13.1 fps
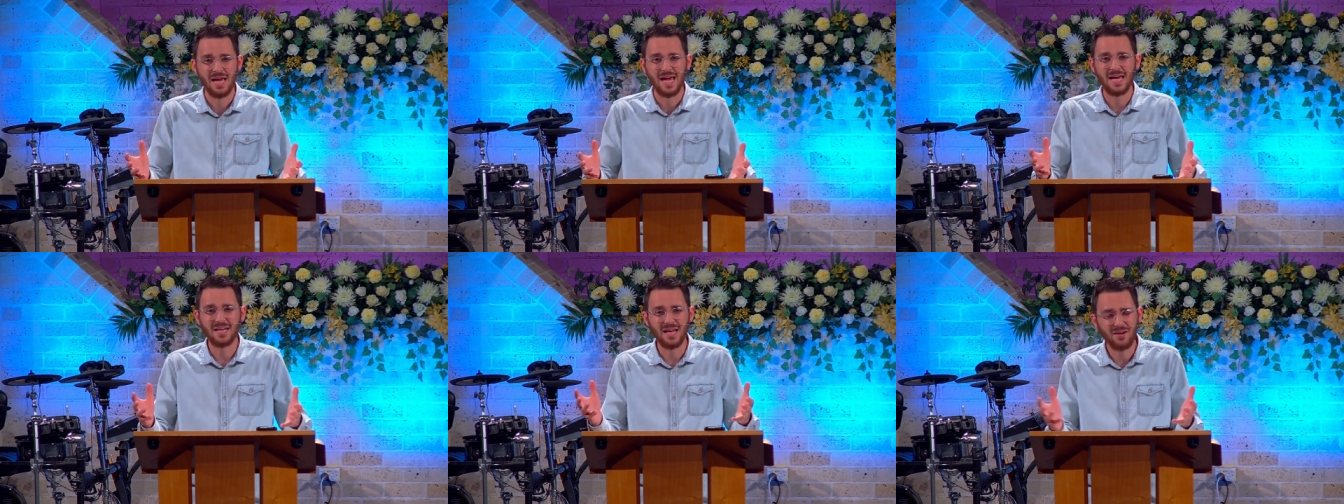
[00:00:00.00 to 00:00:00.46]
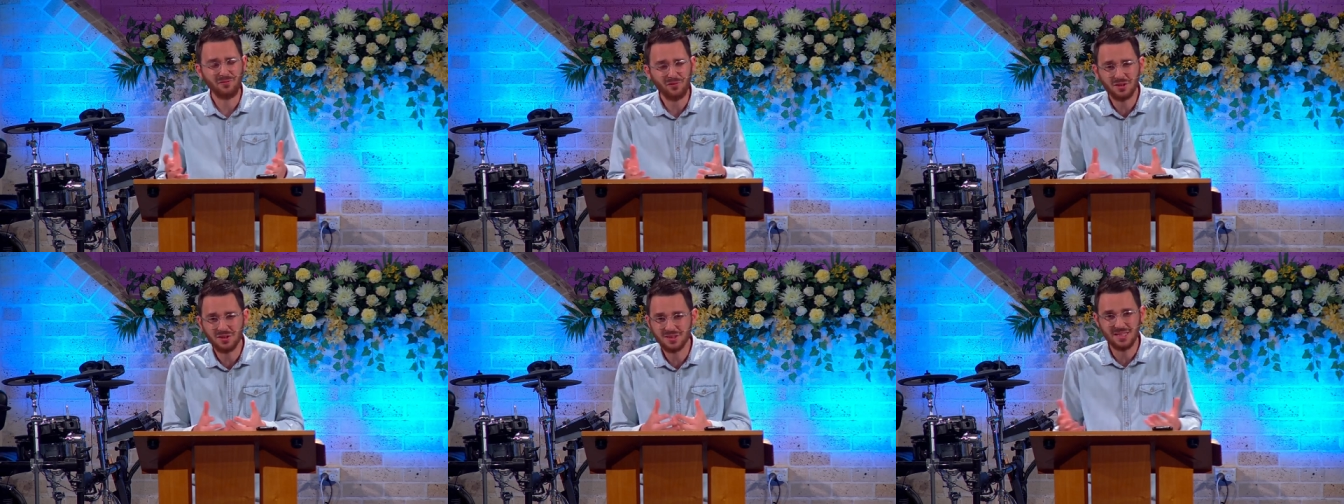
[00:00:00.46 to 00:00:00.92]
and
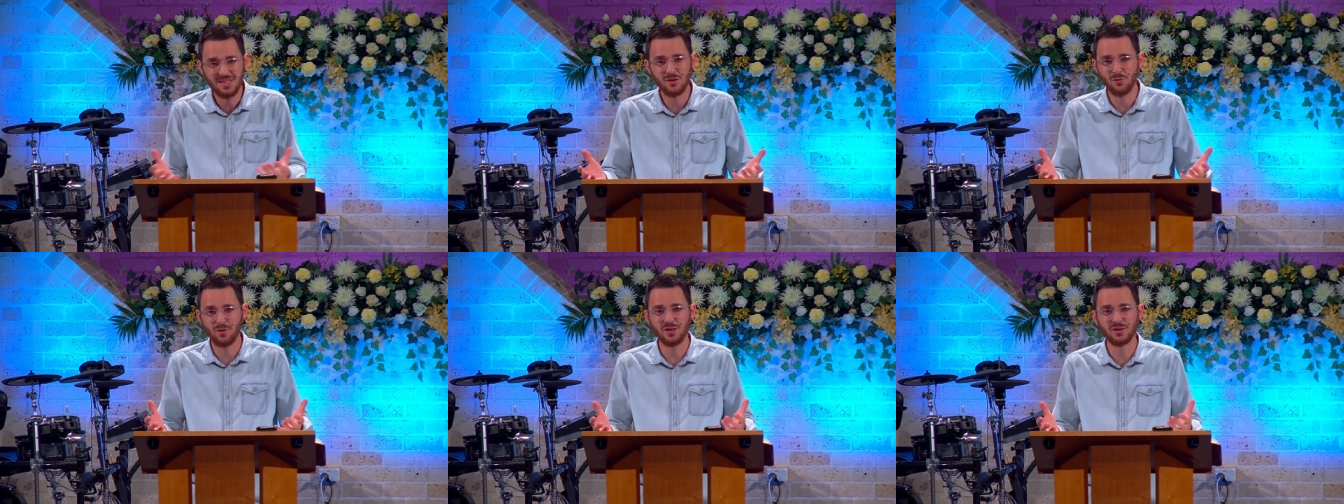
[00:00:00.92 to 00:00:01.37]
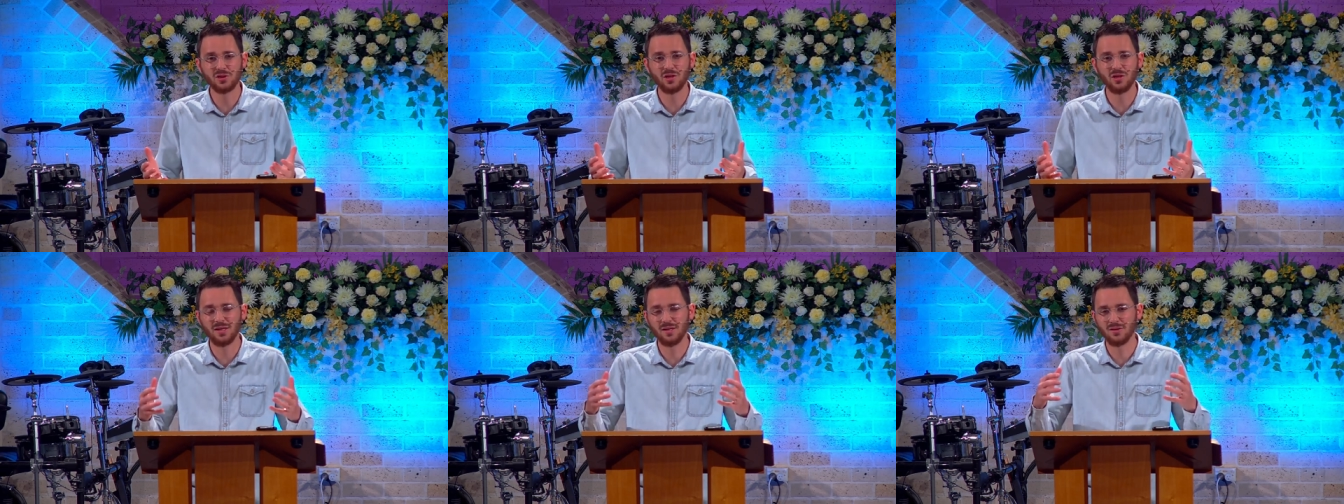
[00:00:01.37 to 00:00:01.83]
every sea
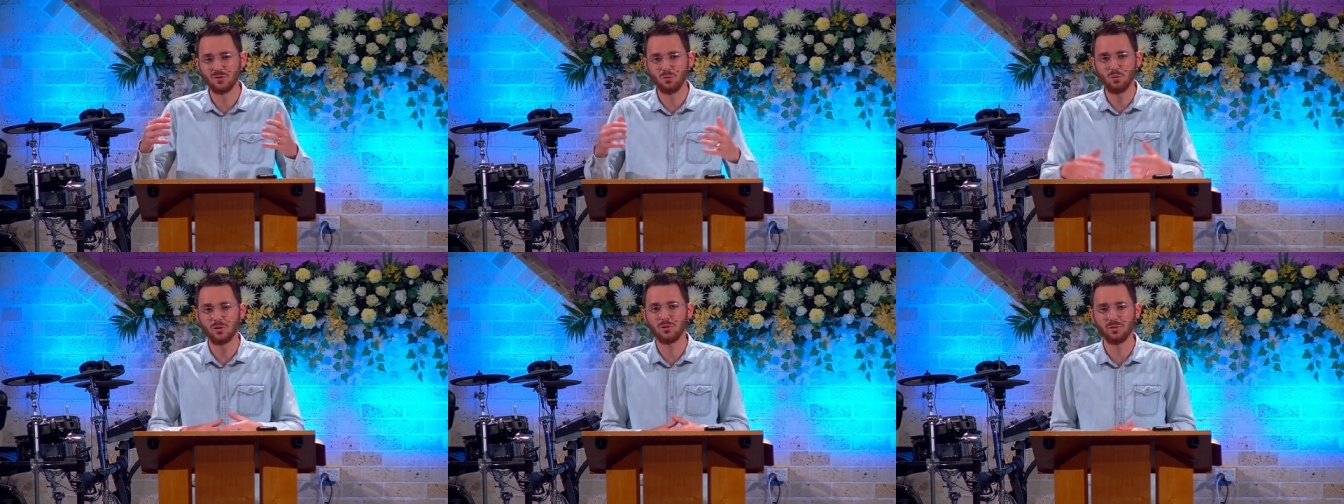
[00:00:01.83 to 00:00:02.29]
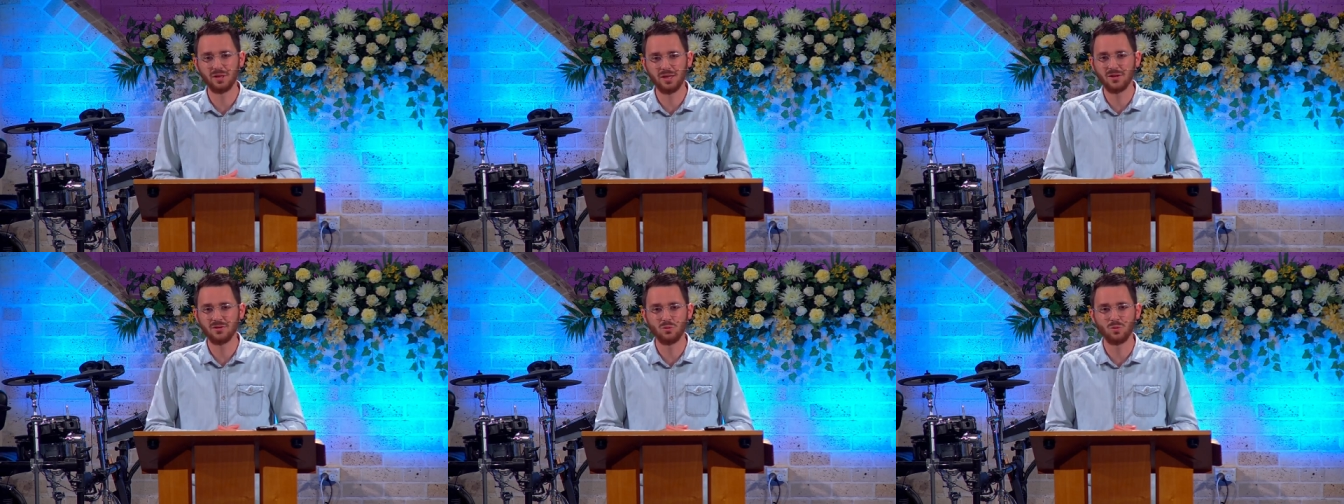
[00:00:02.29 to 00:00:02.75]
creature in the watery
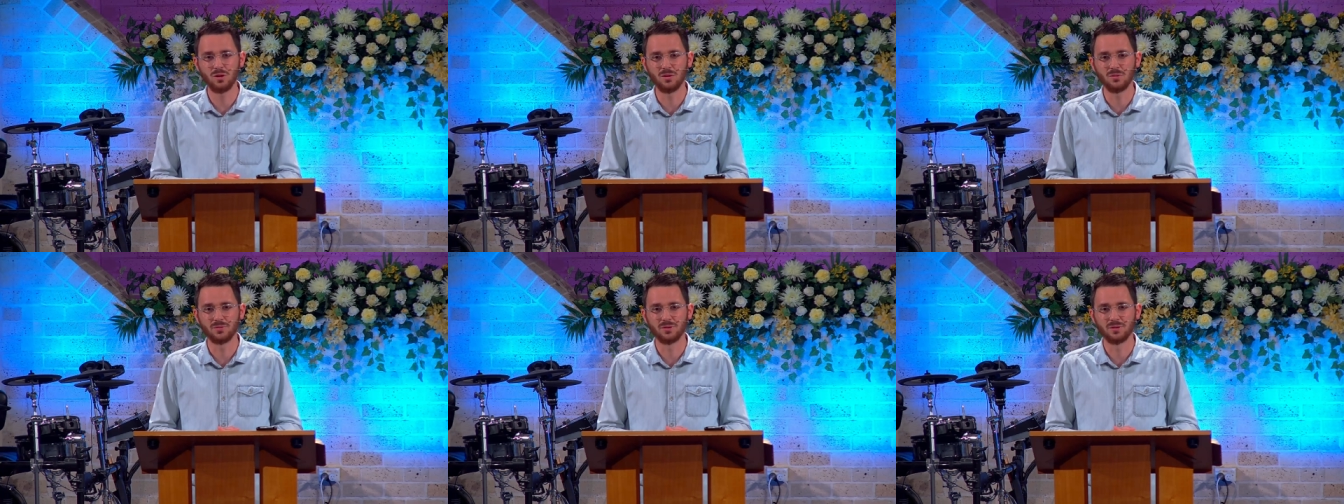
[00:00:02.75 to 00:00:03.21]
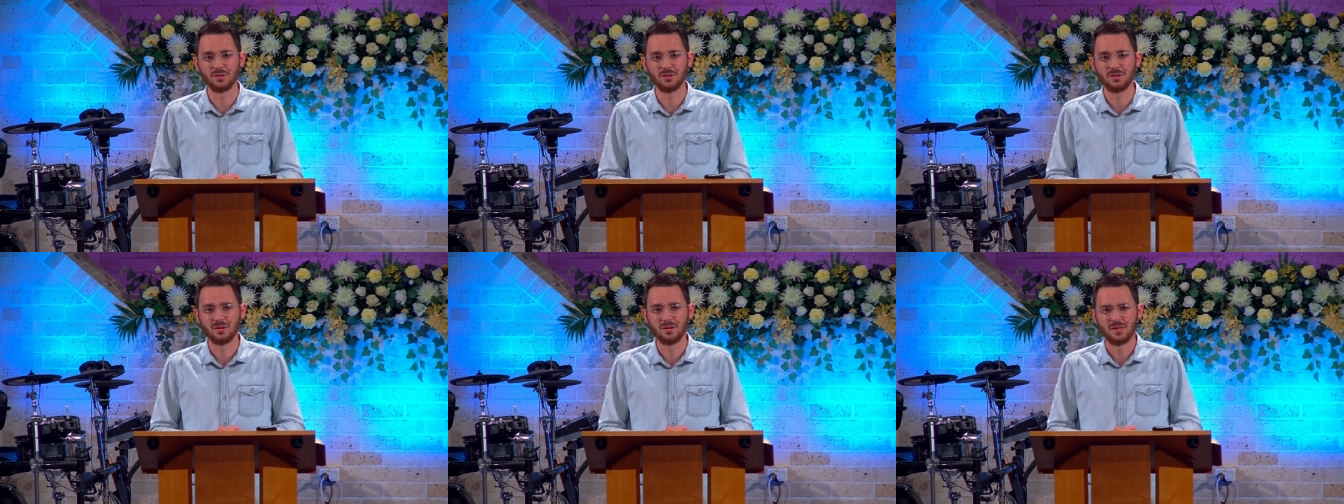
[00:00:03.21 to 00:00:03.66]
underworld.
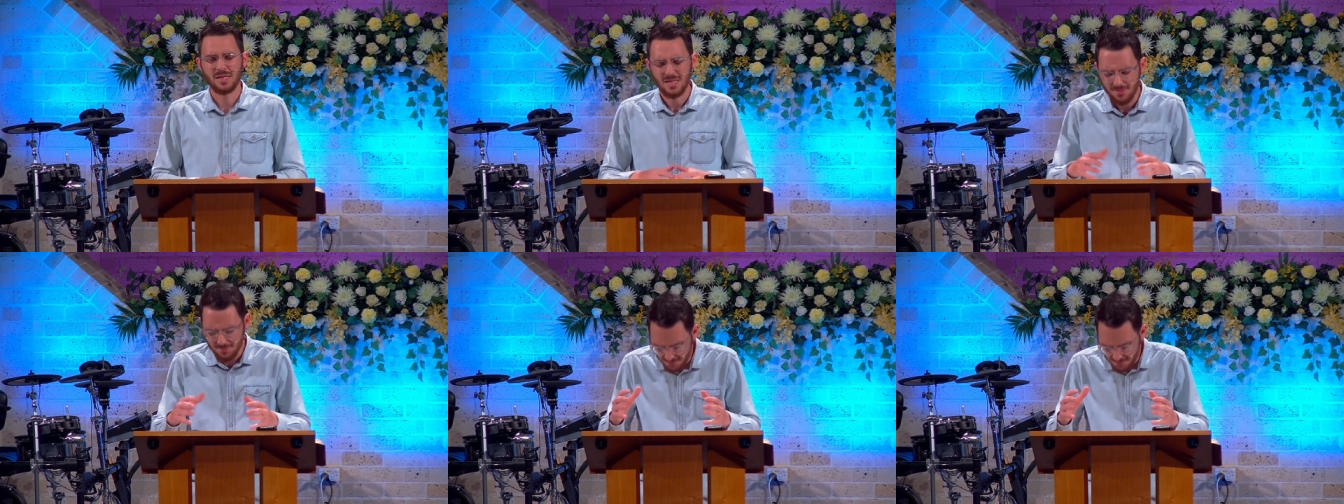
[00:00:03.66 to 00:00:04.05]
He